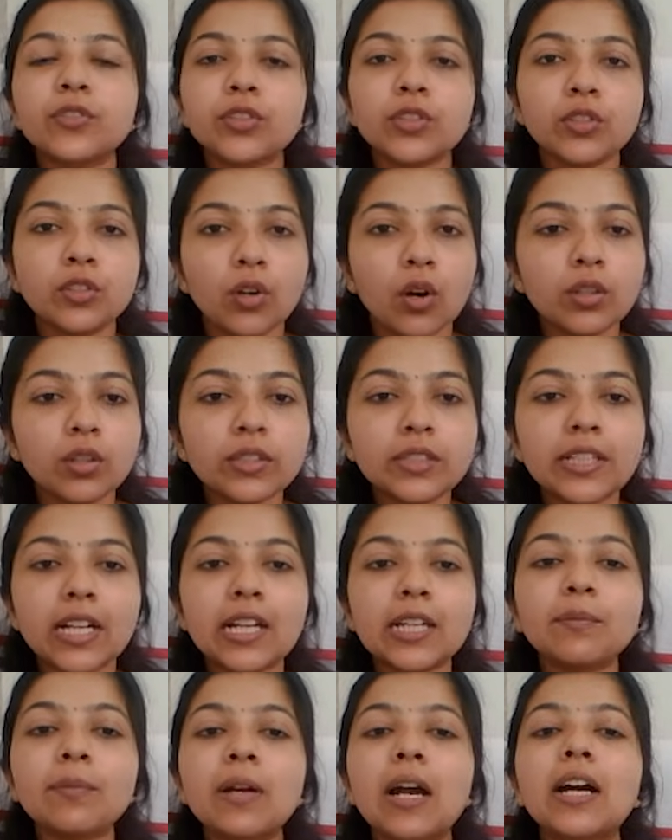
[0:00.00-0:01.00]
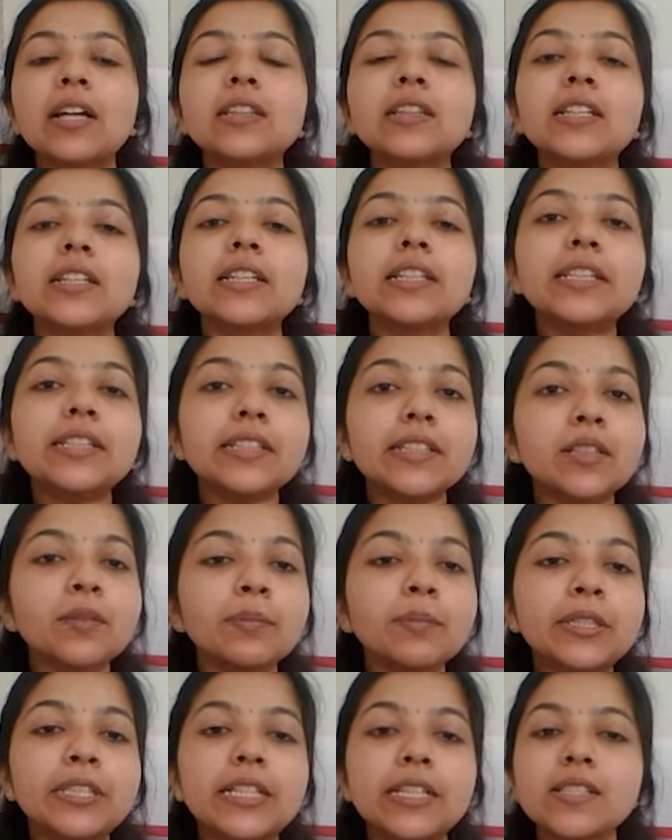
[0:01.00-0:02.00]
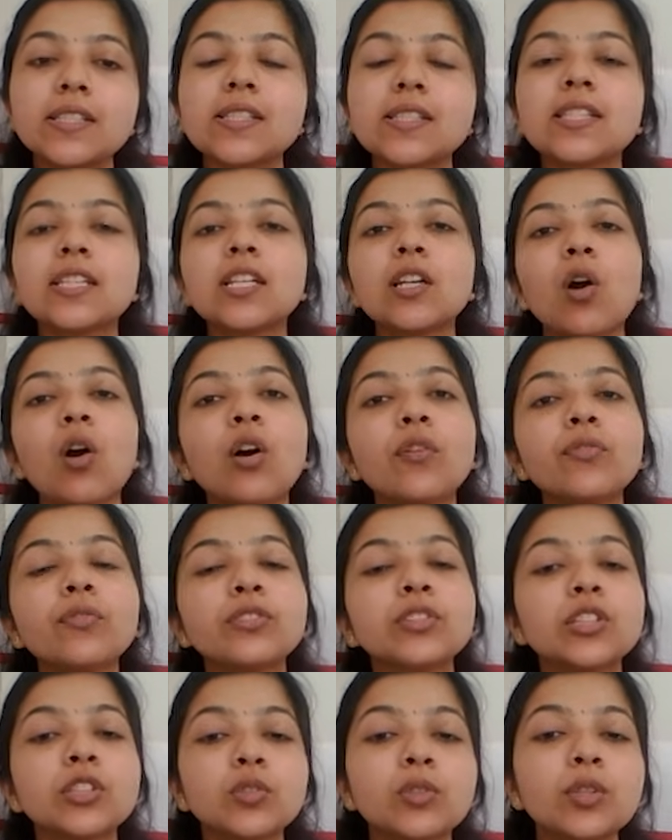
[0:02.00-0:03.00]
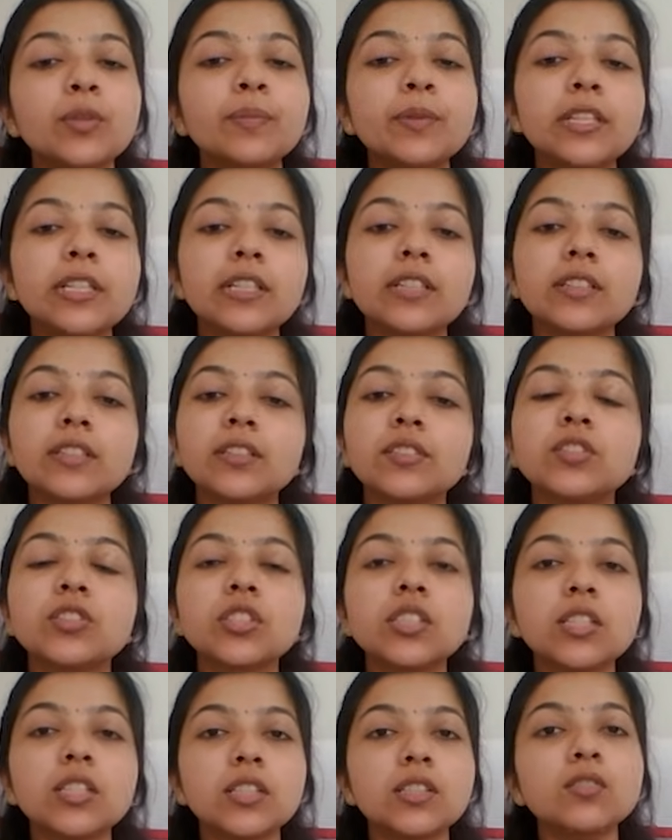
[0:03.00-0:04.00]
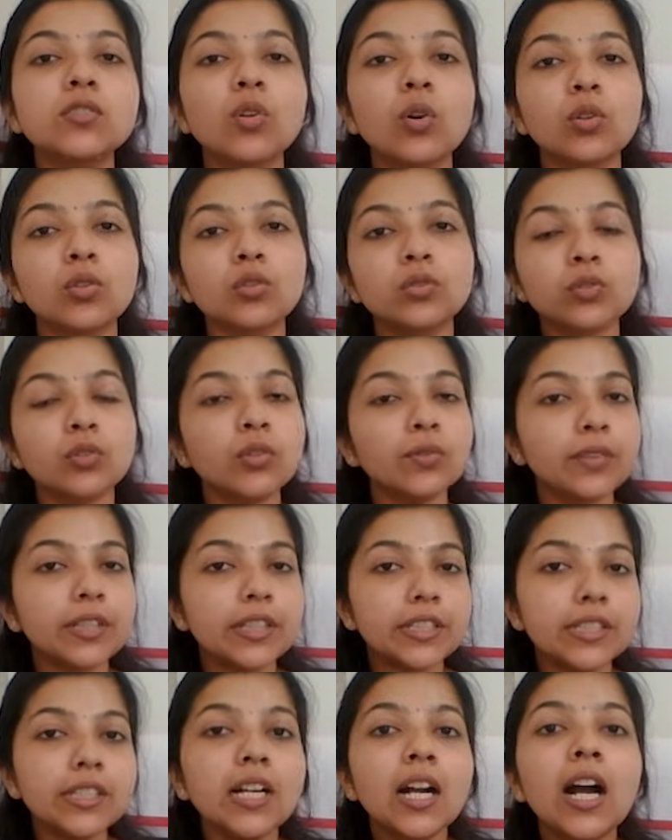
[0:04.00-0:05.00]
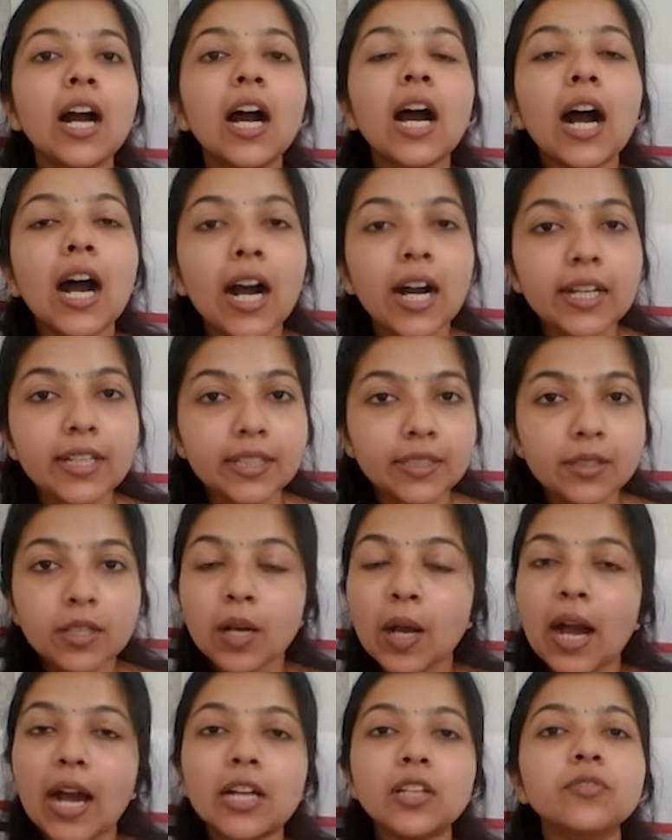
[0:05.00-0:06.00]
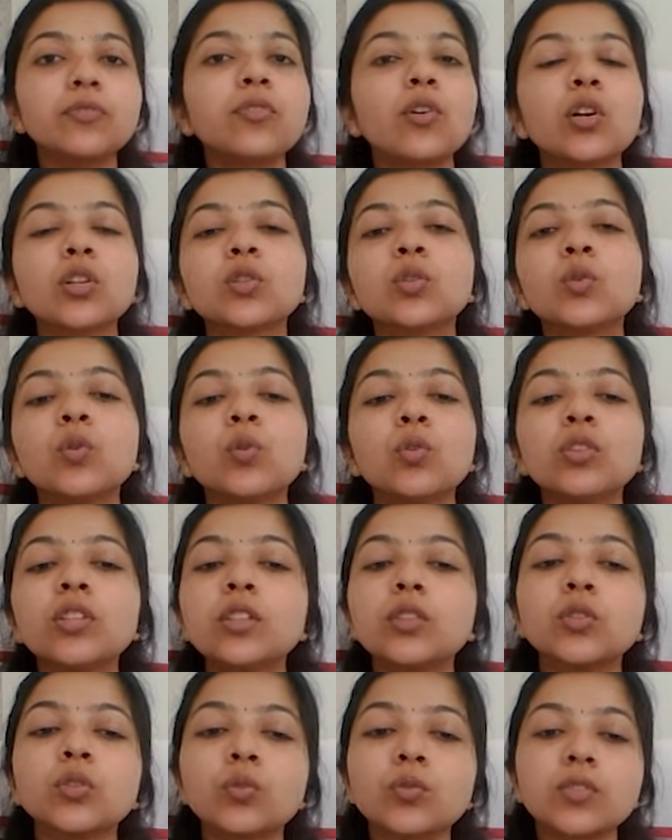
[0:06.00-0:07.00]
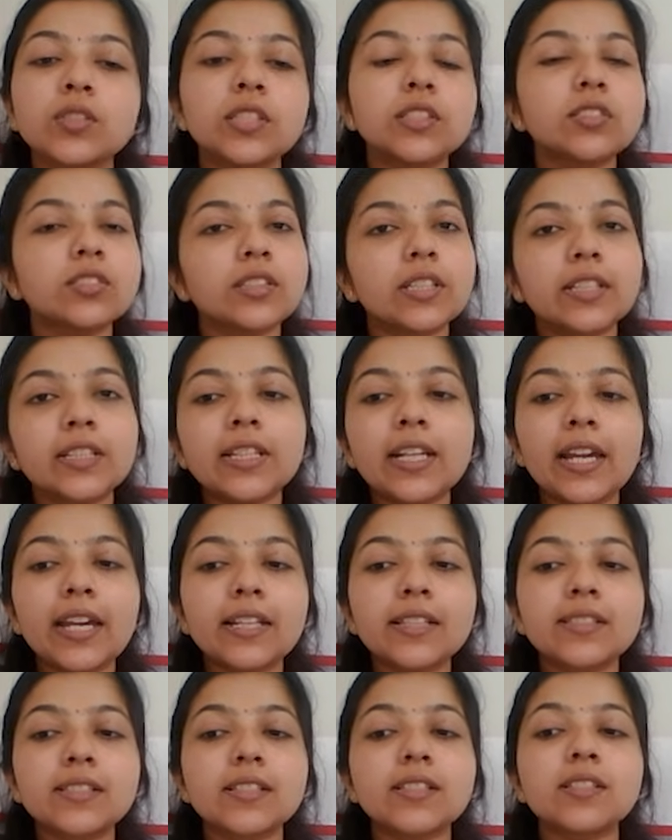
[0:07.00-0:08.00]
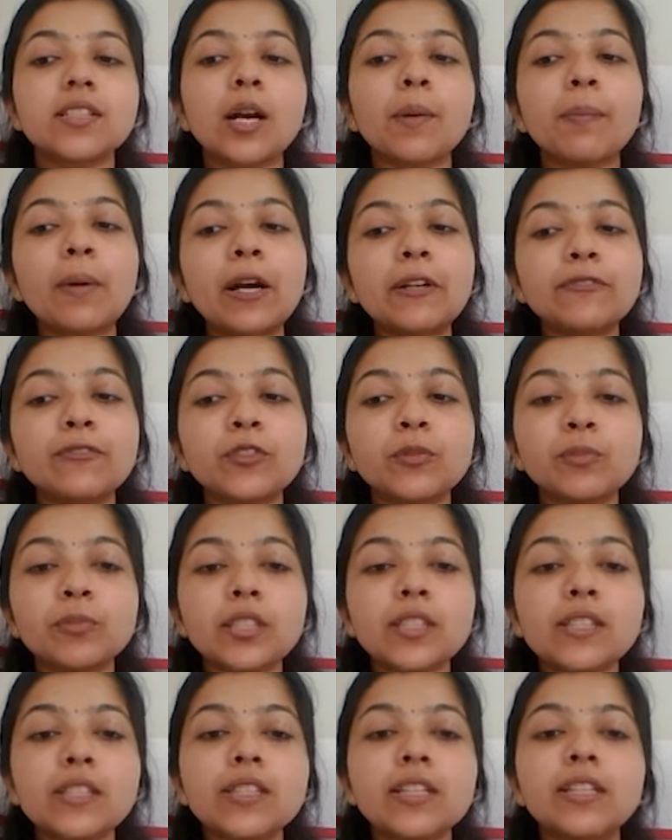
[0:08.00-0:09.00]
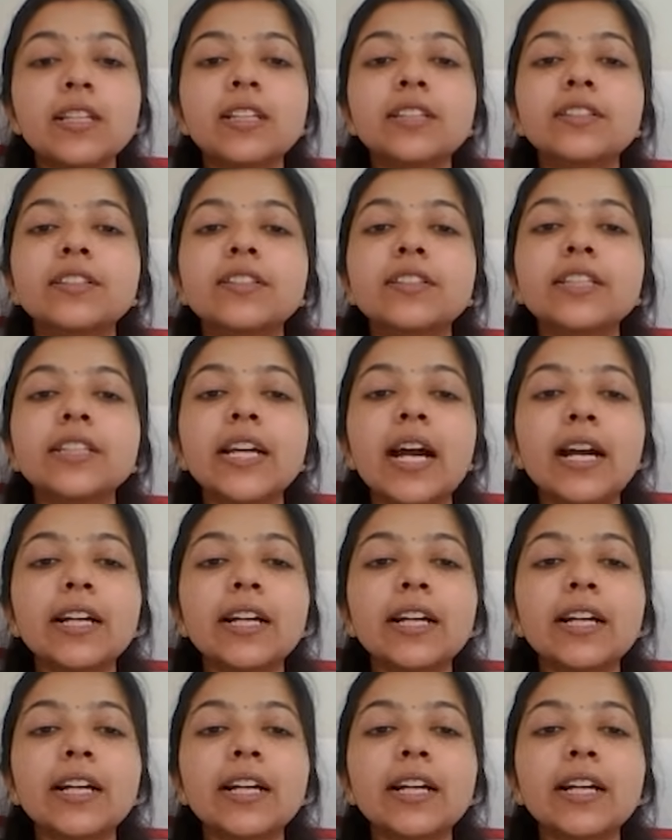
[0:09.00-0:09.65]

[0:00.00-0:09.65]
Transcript: for a long time and the intermittency of renewable energy is also very high, and for coal no such thing exists. Apart from this, there are grid